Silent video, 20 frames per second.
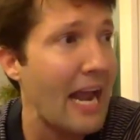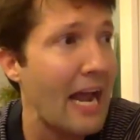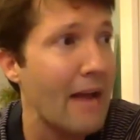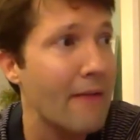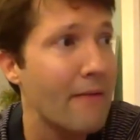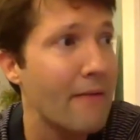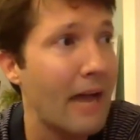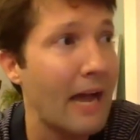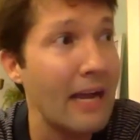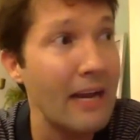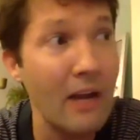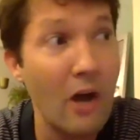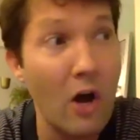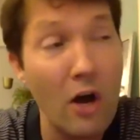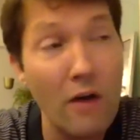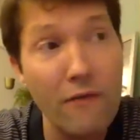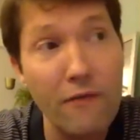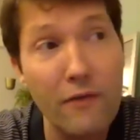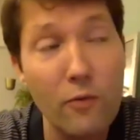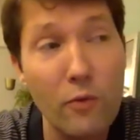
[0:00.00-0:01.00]
I
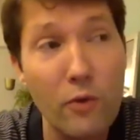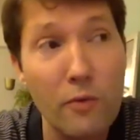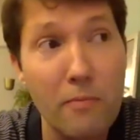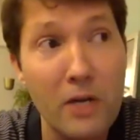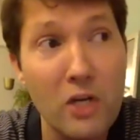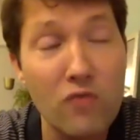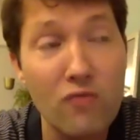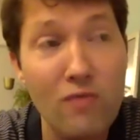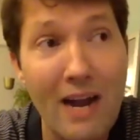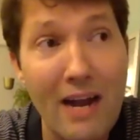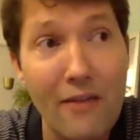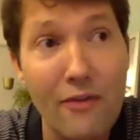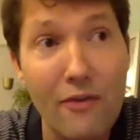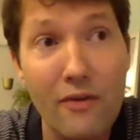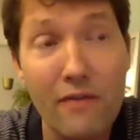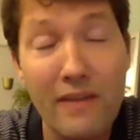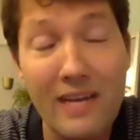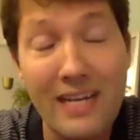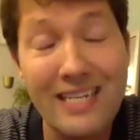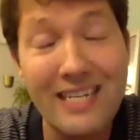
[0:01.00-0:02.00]
often would much rather
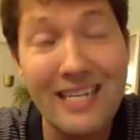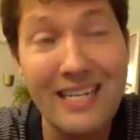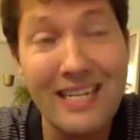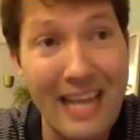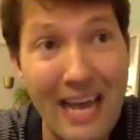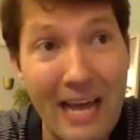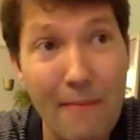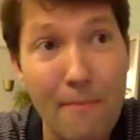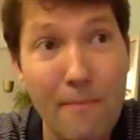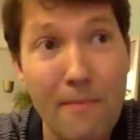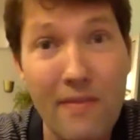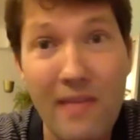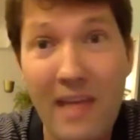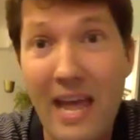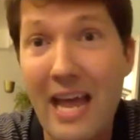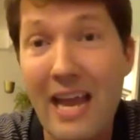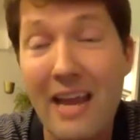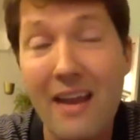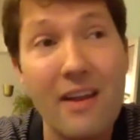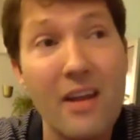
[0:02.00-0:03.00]
invest in them
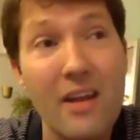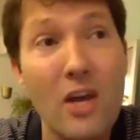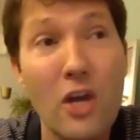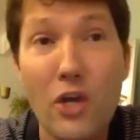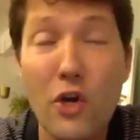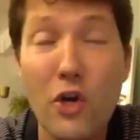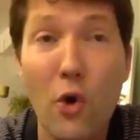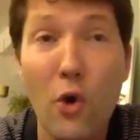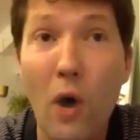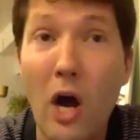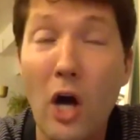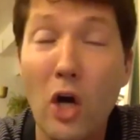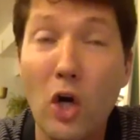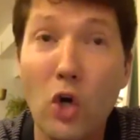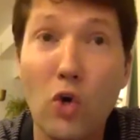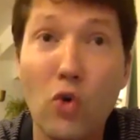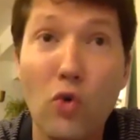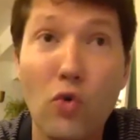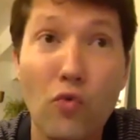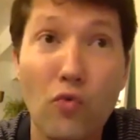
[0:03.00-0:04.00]
than, a
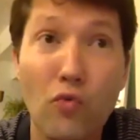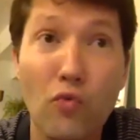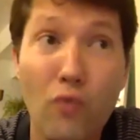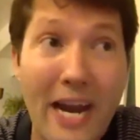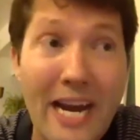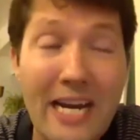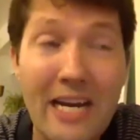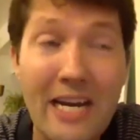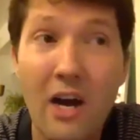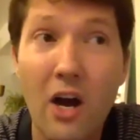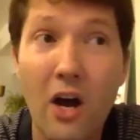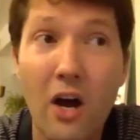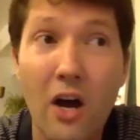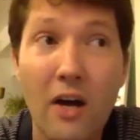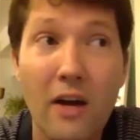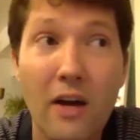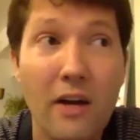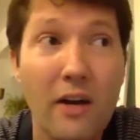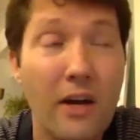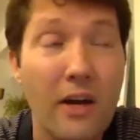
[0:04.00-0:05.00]
great
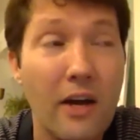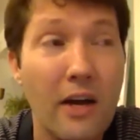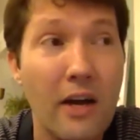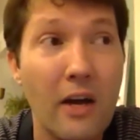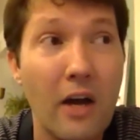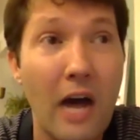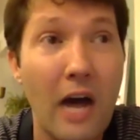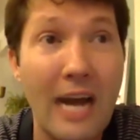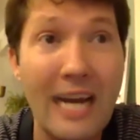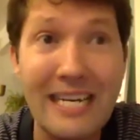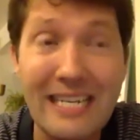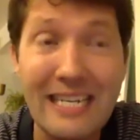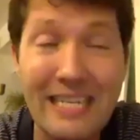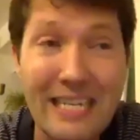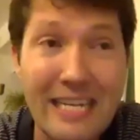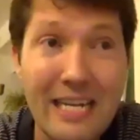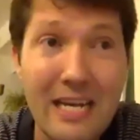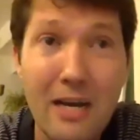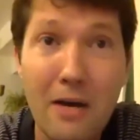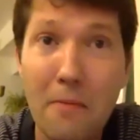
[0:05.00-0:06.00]

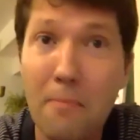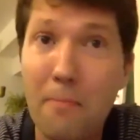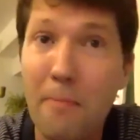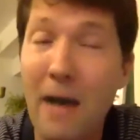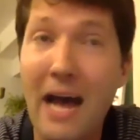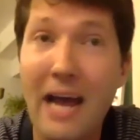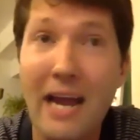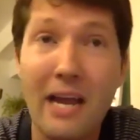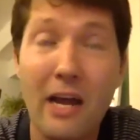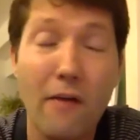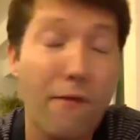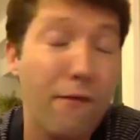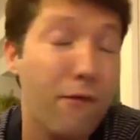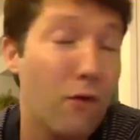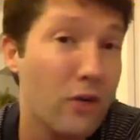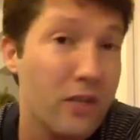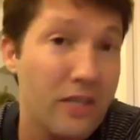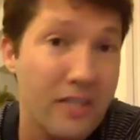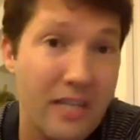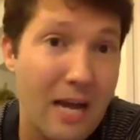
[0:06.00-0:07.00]
idea by a
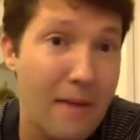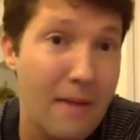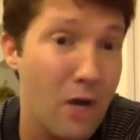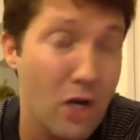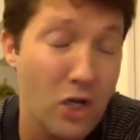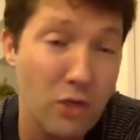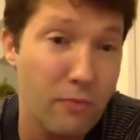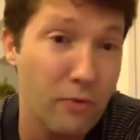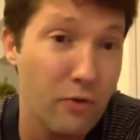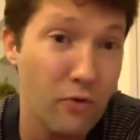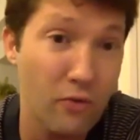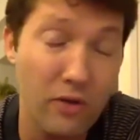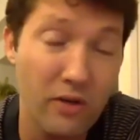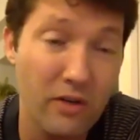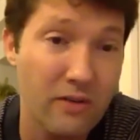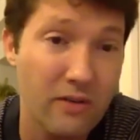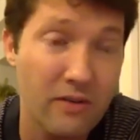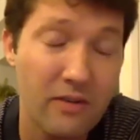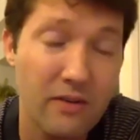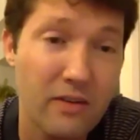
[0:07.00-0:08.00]
first-time entrepreneur.
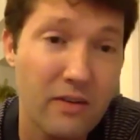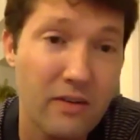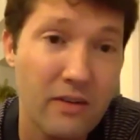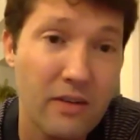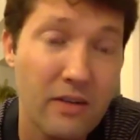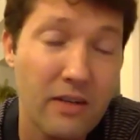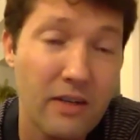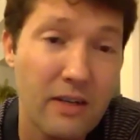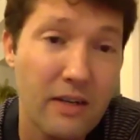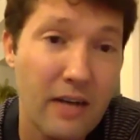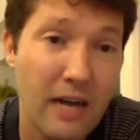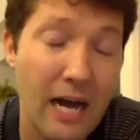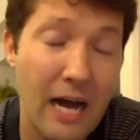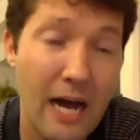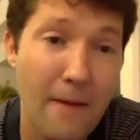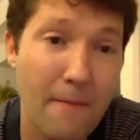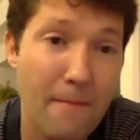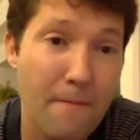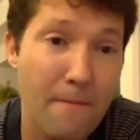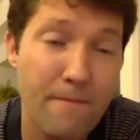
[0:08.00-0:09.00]

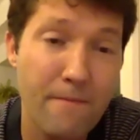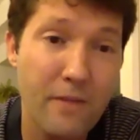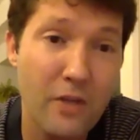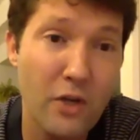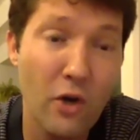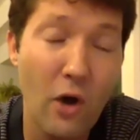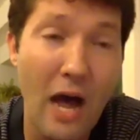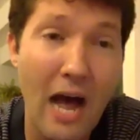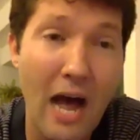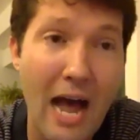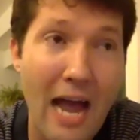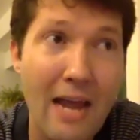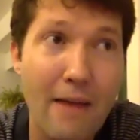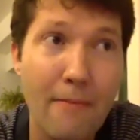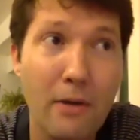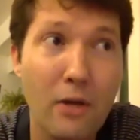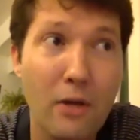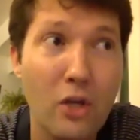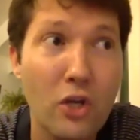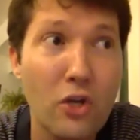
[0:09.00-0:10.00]
I
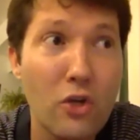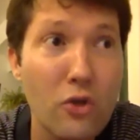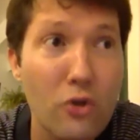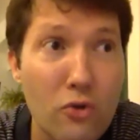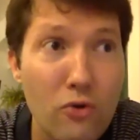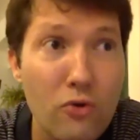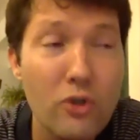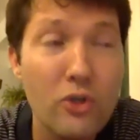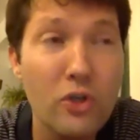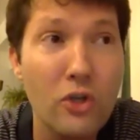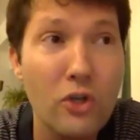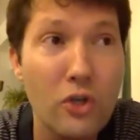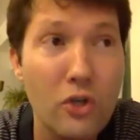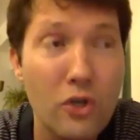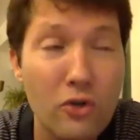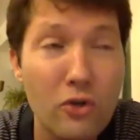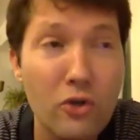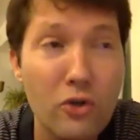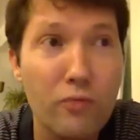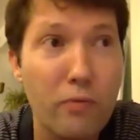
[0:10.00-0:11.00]
am a
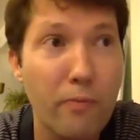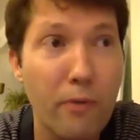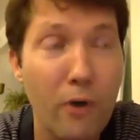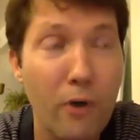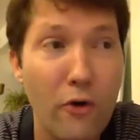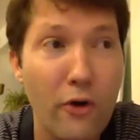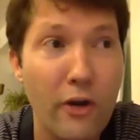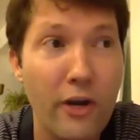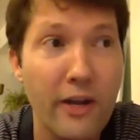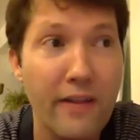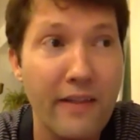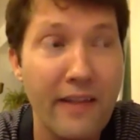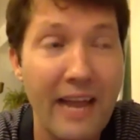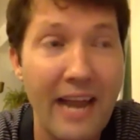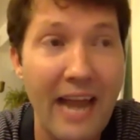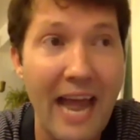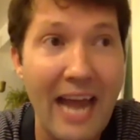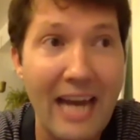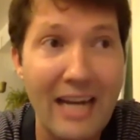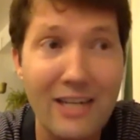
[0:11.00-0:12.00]
huge proponent
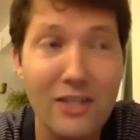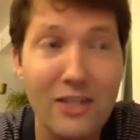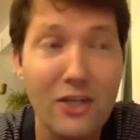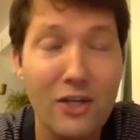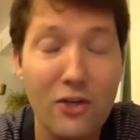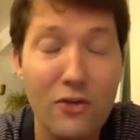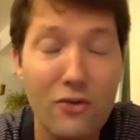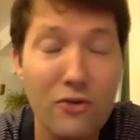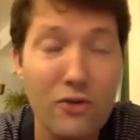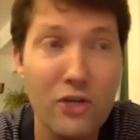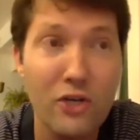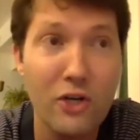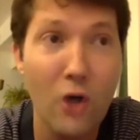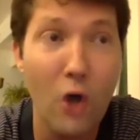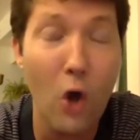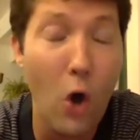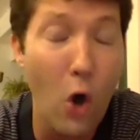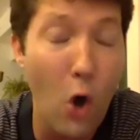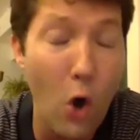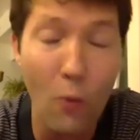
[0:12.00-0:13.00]
that execution
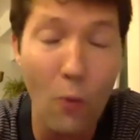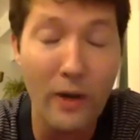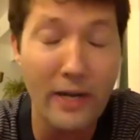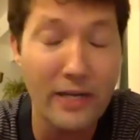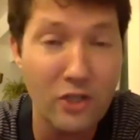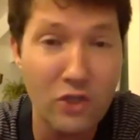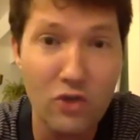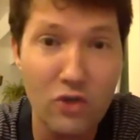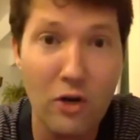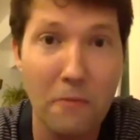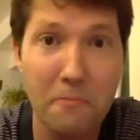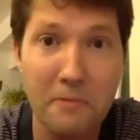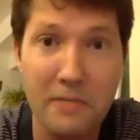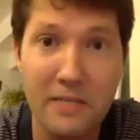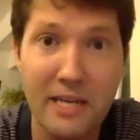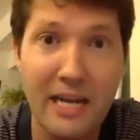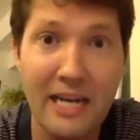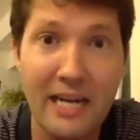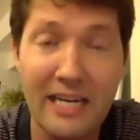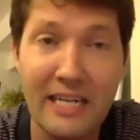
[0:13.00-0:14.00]
always trumps
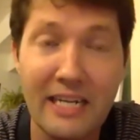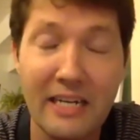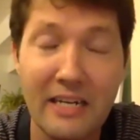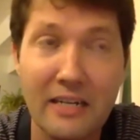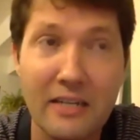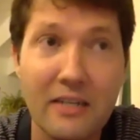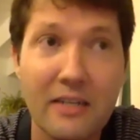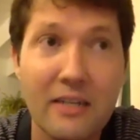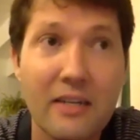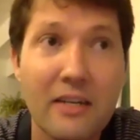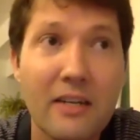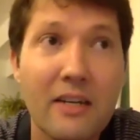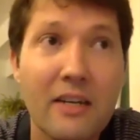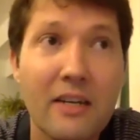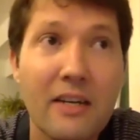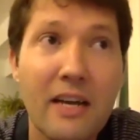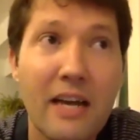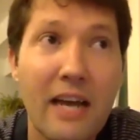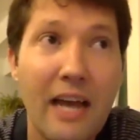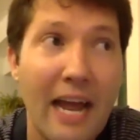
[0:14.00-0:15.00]
an idea.
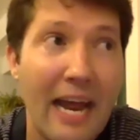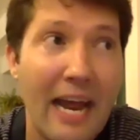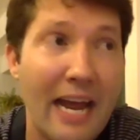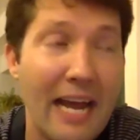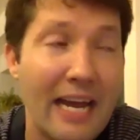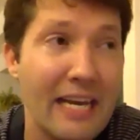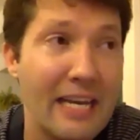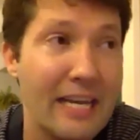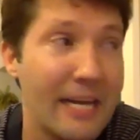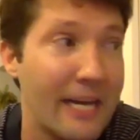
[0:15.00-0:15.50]
And